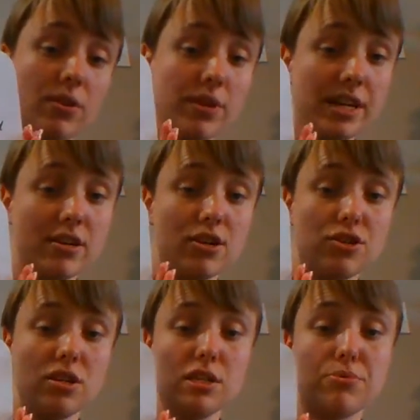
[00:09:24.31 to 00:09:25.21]
for learning your
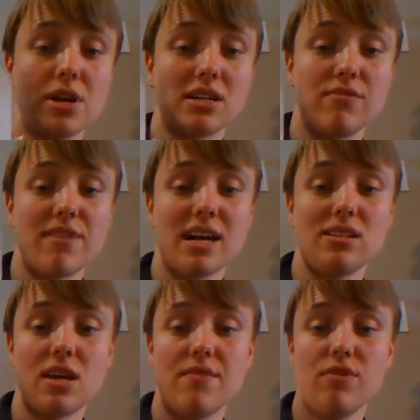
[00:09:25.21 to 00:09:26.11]
addition and subtraction
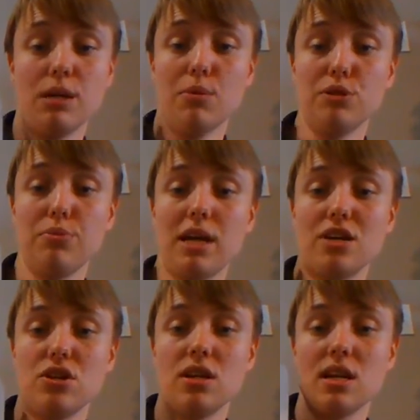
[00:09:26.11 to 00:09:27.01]
facts and for your
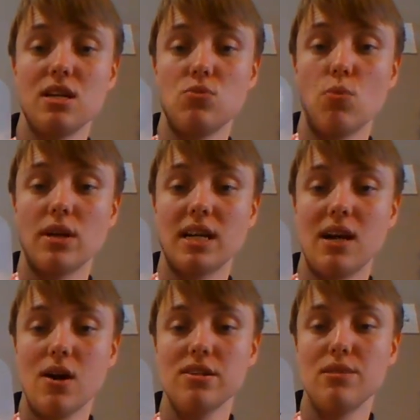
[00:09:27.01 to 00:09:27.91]
multiplication is
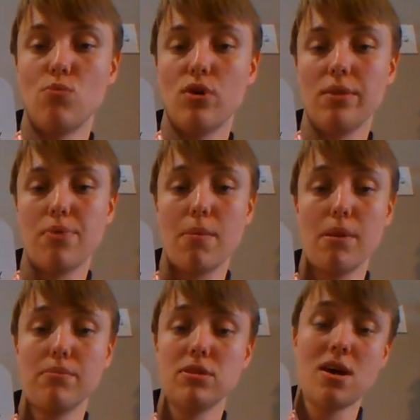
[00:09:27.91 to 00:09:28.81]
working on some word
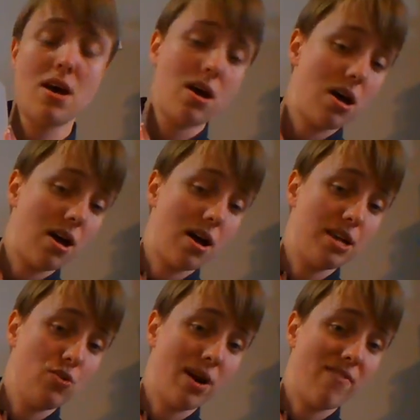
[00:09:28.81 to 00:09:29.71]
problems.
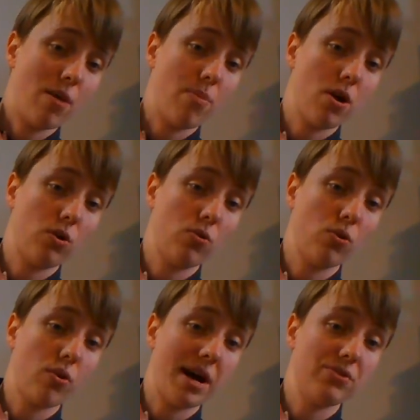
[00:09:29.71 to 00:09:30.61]
I do have up on
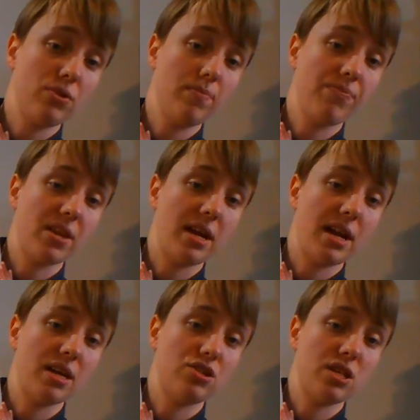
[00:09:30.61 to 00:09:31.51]
Google Classroom
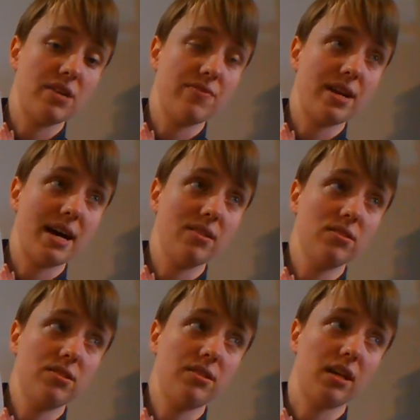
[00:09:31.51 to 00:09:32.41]
a sheet that
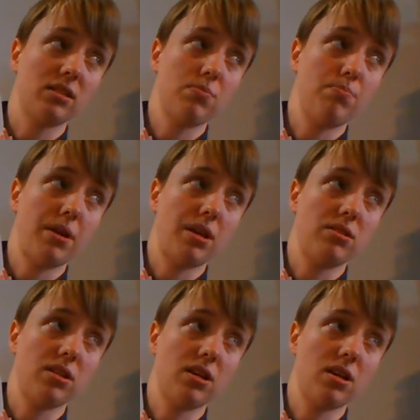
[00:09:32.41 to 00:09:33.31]
has six
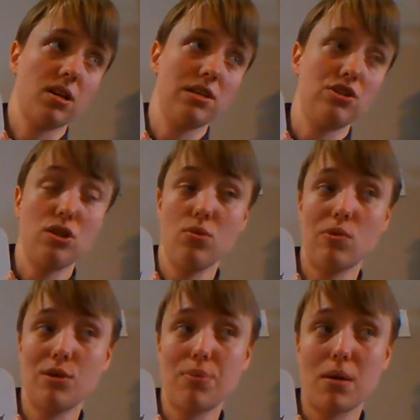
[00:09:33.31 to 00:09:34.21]
basic addition
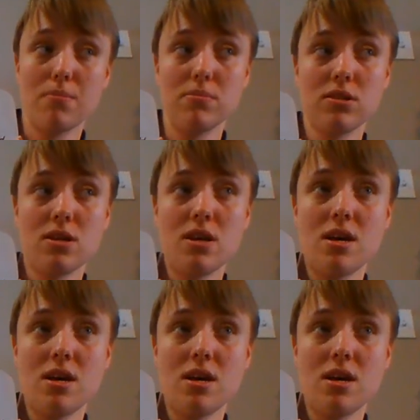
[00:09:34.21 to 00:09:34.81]
word problems,